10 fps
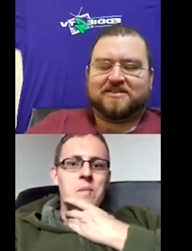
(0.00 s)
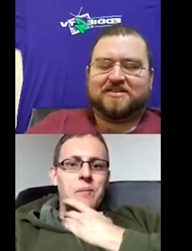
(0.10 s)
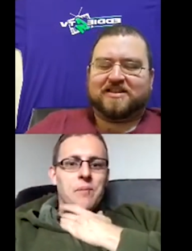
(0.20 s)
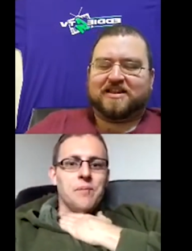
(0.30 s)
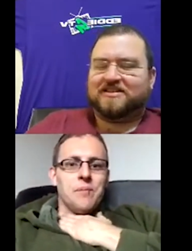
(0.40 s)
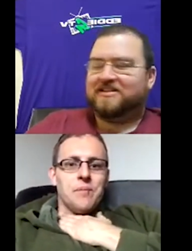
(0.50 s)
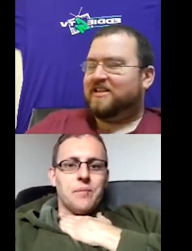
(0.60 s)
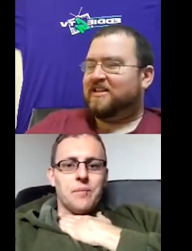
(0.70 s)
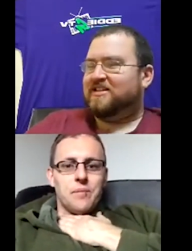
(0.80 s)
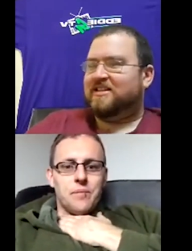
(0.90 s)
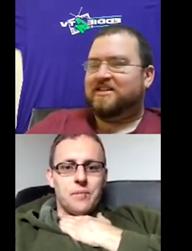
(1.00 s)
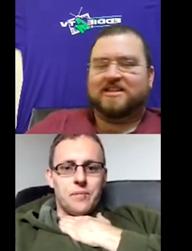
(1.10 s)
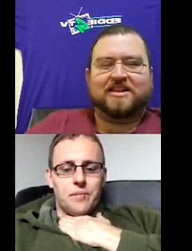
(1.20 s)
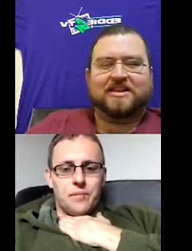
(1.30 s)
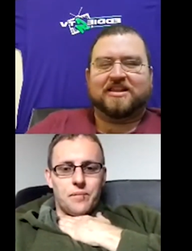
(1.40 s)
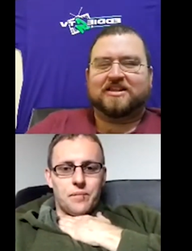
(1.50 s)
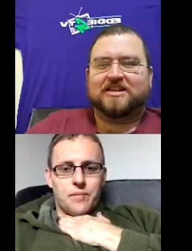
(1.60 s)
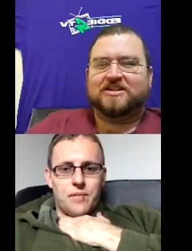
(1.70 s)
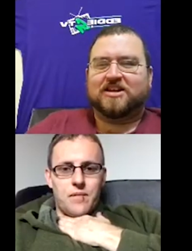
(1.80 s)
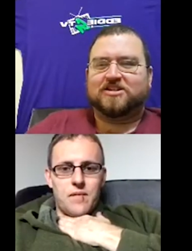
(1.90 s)
Speaker 1: That's uh, that,
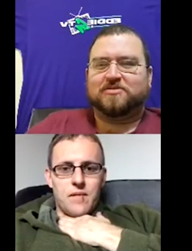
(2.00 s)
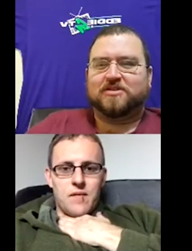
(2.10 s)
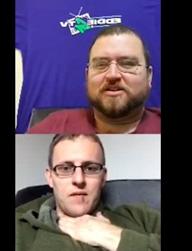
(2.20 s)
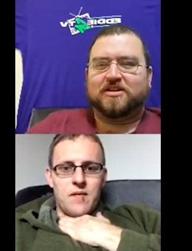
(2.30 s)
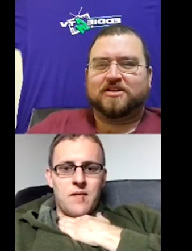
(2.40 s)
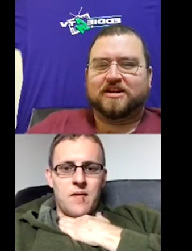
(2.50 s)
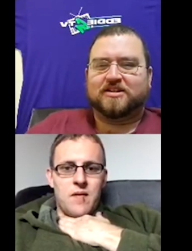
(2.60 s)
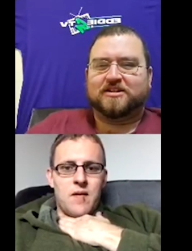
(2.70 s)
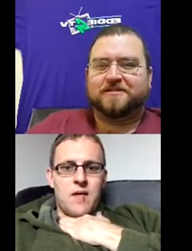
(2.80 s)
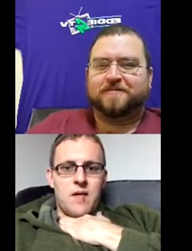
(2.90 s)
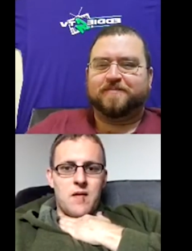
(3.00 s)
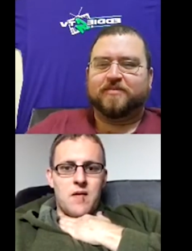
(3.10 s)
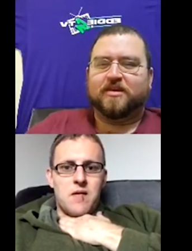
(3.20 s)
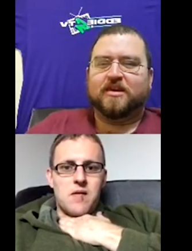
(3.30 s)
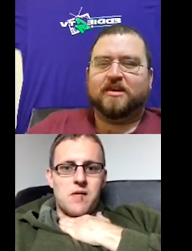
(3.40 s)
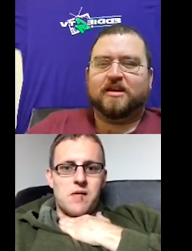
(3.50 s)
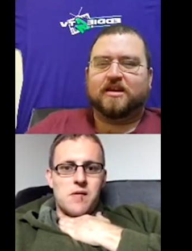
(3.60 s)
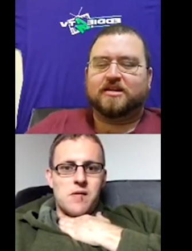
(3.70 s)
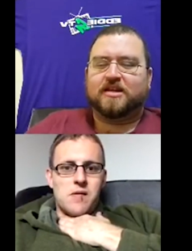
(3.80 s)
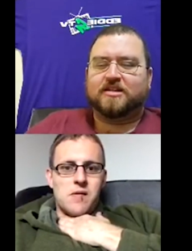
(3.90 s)
that's awesome right there. That takes um
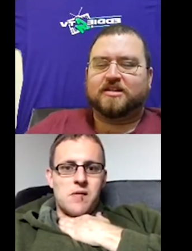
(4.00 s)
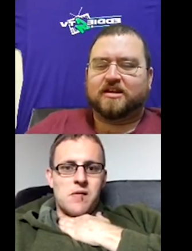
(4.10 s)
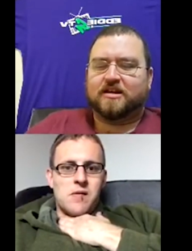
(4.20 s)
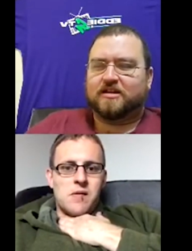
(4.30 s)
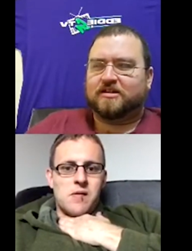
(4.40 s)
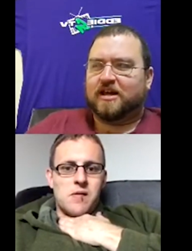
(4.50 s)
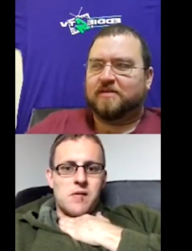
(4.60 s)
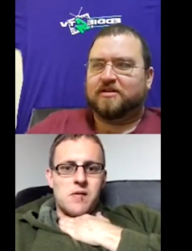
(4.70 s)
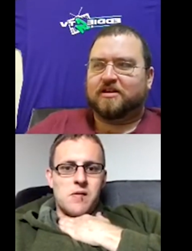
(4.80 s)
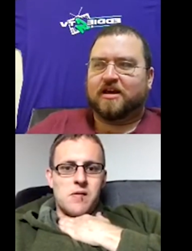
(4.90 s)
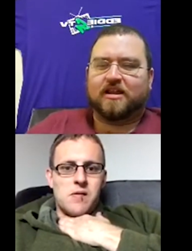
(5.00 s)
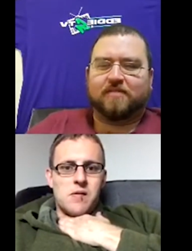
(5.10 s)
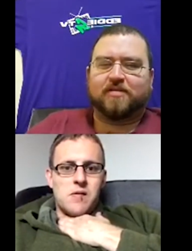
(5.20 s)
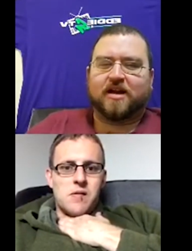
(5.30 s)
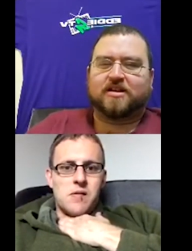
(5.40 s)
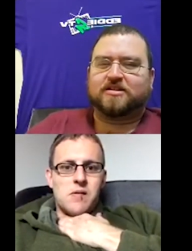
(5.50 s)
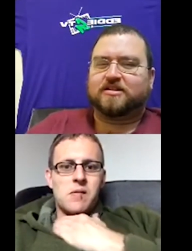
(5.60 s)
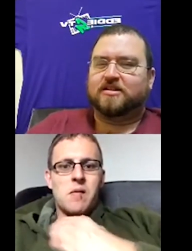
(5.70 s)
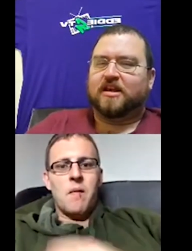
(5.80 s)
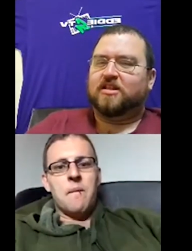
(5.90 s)
it just takes t- uh, time to kind of like
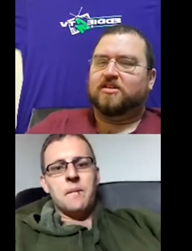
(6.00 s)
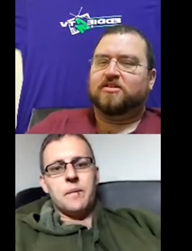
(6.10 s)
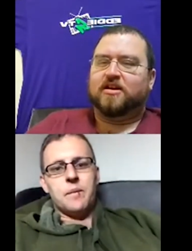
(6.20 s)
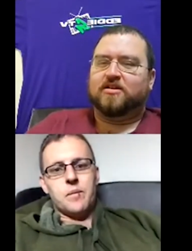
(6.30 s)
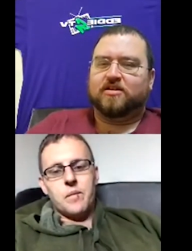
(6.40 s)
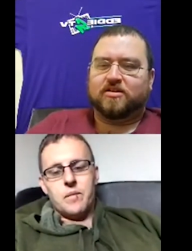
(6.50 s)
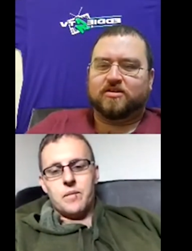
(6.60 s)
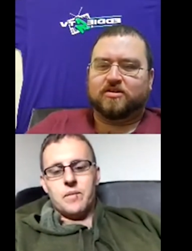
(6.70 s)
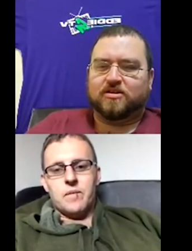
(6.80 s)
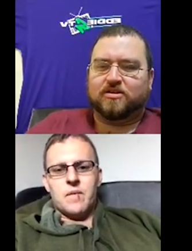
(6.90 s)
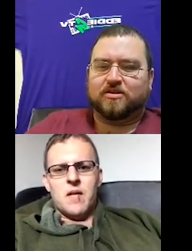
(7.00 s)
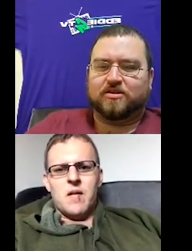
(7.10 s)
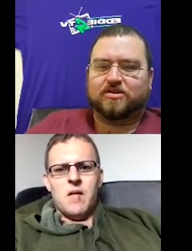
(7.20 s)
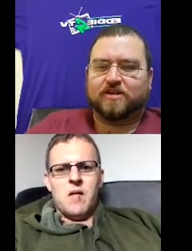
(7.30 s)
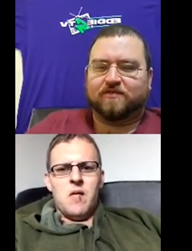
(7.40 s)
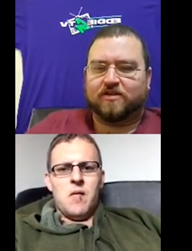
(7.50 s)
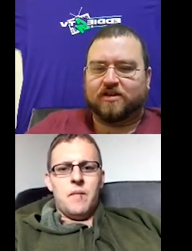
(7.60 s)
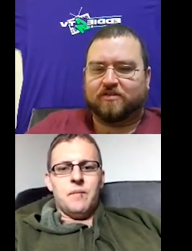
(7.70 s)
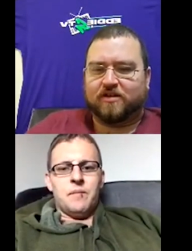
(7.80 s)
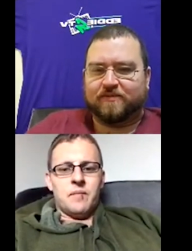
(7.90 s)
practice and like learn how to u- use it
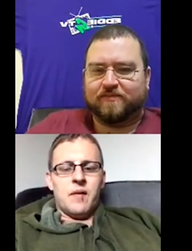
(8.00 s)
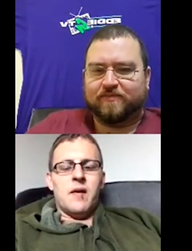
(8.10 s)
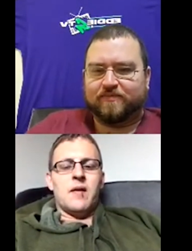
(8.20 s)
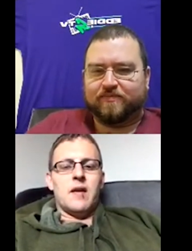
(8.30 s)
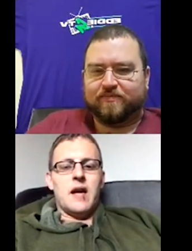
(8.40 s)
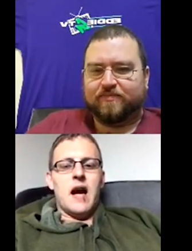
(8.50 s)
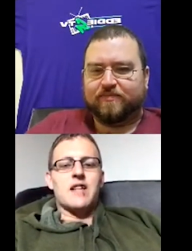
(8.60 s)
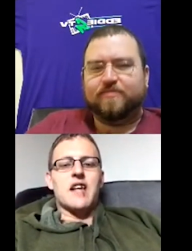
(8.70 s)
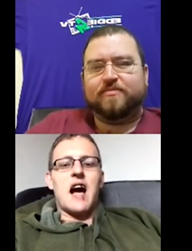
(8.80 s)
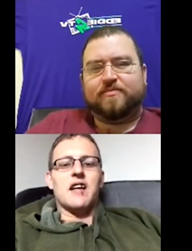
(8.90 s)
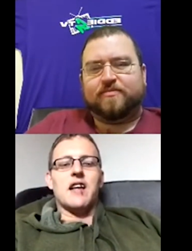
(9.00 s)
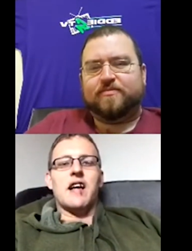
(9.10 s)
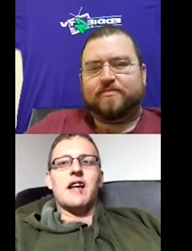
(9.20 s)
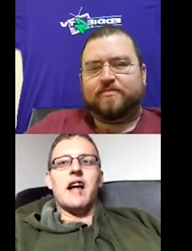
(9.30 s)
differently, right?
Speaker 2: Yeah, exactly. And